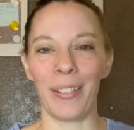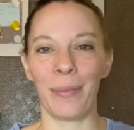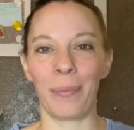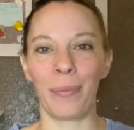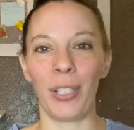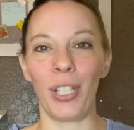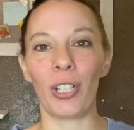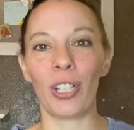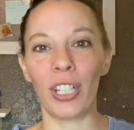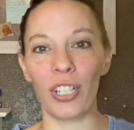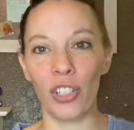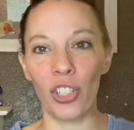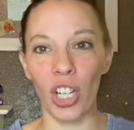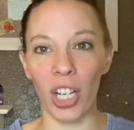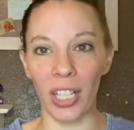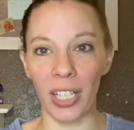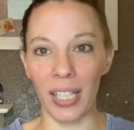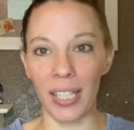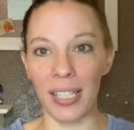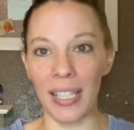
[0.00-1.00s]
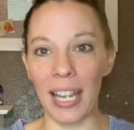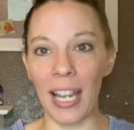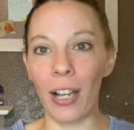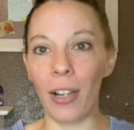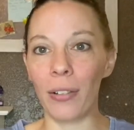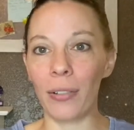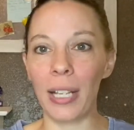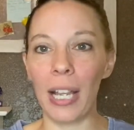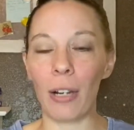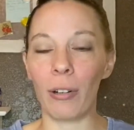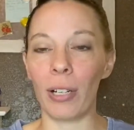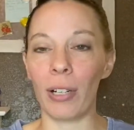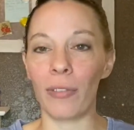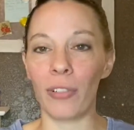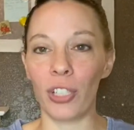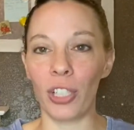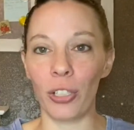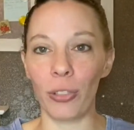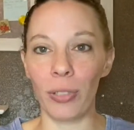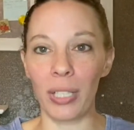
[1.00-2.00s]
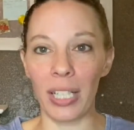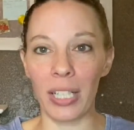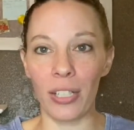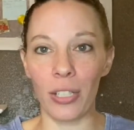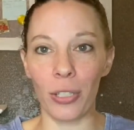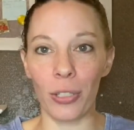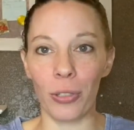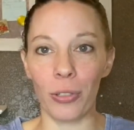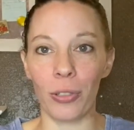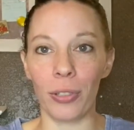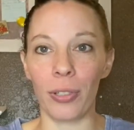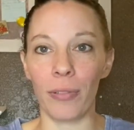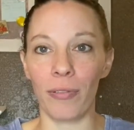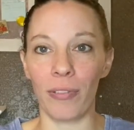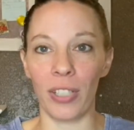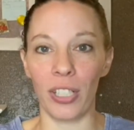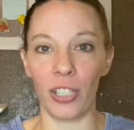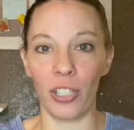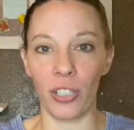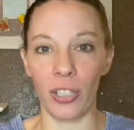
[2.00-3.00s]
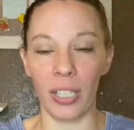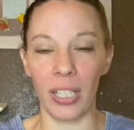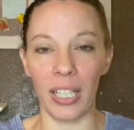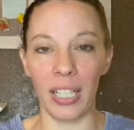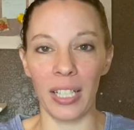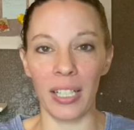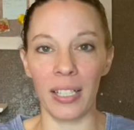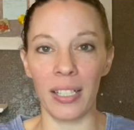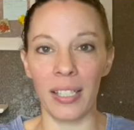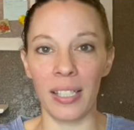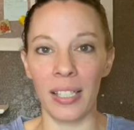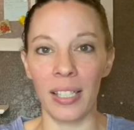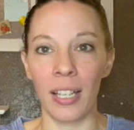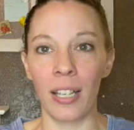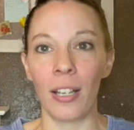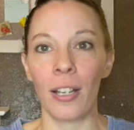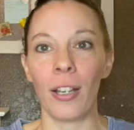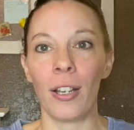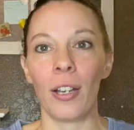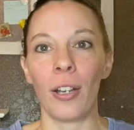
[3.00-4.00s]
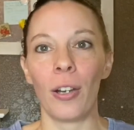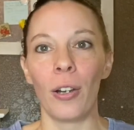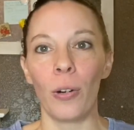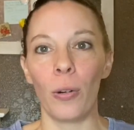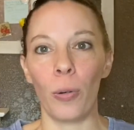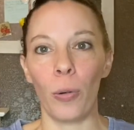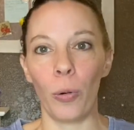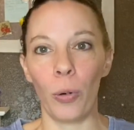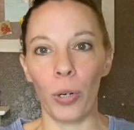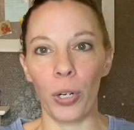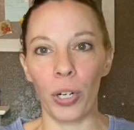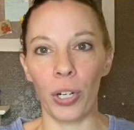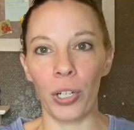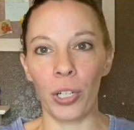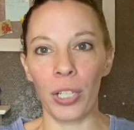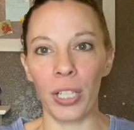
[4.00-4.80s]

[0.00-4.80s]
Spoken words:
you can chunk it down however you need to fit your needs, or